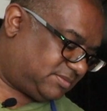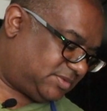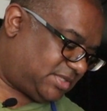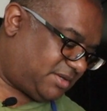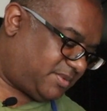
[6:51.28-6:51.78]

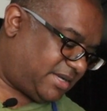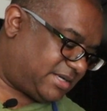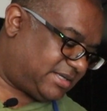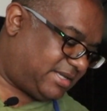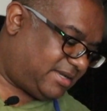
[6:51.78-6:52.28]
so that way I
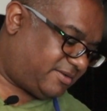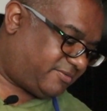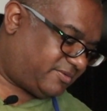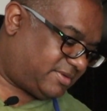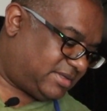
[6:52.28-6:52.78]
can have
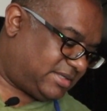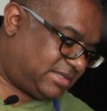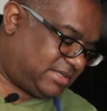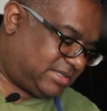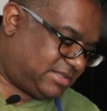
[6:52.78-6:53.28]

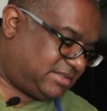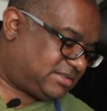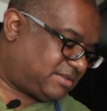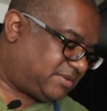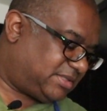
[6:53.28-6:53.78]

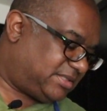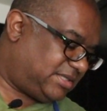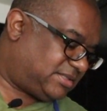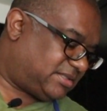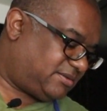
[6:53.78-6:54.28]
something
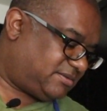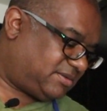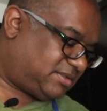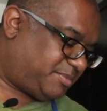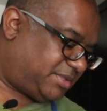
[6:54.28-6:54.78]
decent
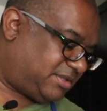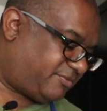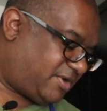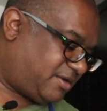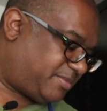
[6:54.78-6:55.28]
to put in the
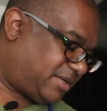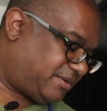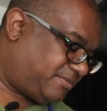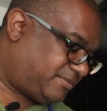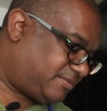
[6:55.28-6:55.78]
frying
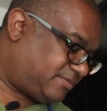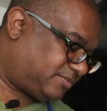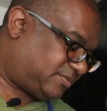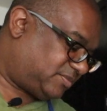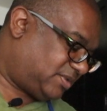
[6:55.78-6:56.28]
pan.
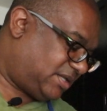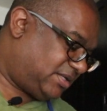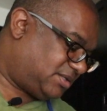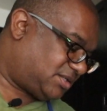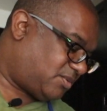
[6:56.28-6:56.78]

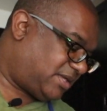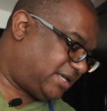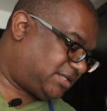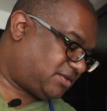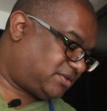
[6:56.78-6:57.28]
So while that
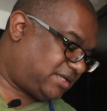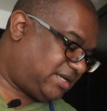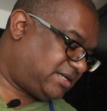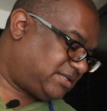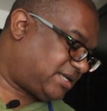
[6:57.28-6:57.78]

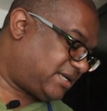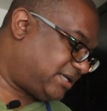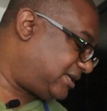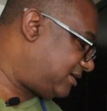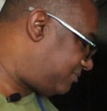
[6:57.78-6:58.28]
sautés, I
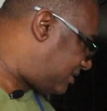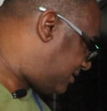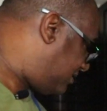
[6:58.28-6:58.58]
can get my